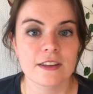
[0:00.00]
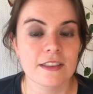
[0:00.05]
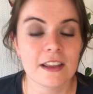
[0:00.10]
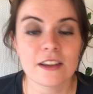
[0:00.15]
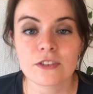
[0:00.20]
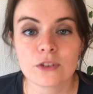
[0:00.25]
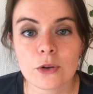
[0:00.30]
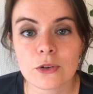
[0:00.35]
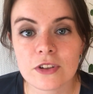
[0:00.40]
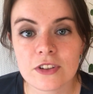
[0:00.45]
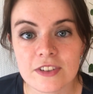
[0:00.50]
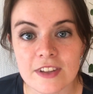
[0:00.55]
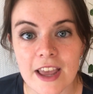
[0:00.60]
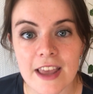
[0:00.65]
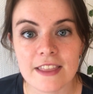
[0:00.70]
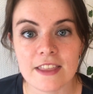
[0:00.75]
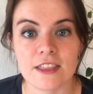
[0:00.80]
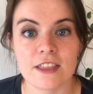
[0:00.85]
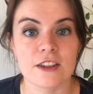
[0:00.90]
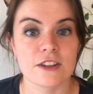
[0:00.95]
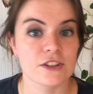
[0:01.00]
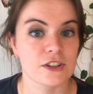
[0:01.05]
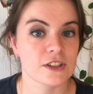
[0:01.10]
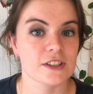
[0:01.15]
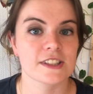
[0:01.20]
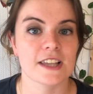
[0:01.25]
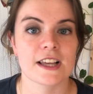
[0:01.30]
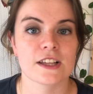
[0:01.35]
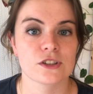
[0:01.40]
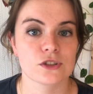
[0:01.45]
That's not to say that the
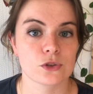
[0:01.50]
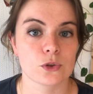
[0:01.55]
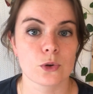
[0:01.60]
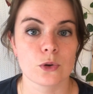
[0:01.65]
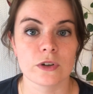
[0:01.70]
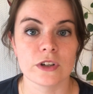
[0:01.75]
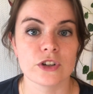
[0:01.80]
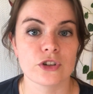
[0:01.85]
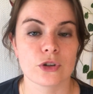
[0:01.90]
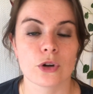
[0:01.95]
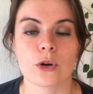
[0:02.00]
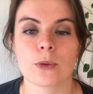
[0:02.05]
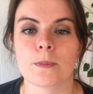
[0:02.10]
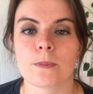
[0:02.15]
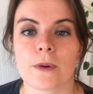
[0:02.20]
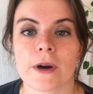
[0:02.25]
success story shouldn't